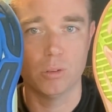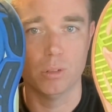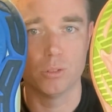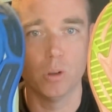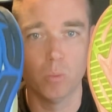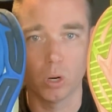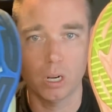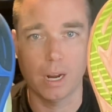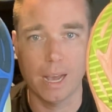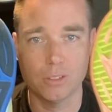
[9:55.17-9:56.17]
There's no more
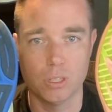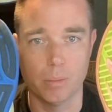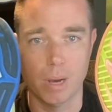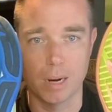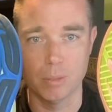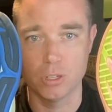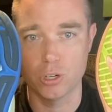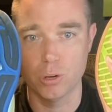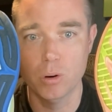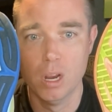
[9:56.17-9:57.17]
cutouts in the bottom of the
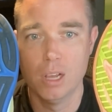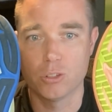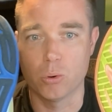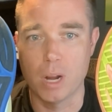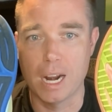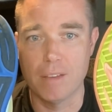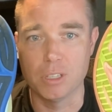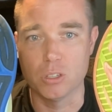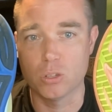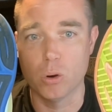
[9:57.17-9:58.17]
shoe, so we're not having
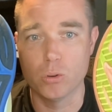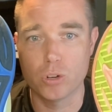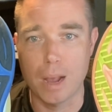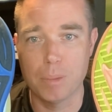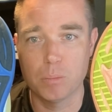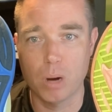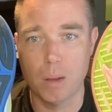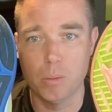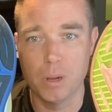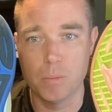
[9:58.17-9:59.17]
the stone trapping
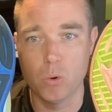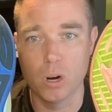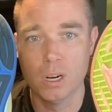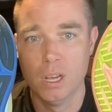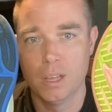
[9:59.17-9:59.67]
problem anymore.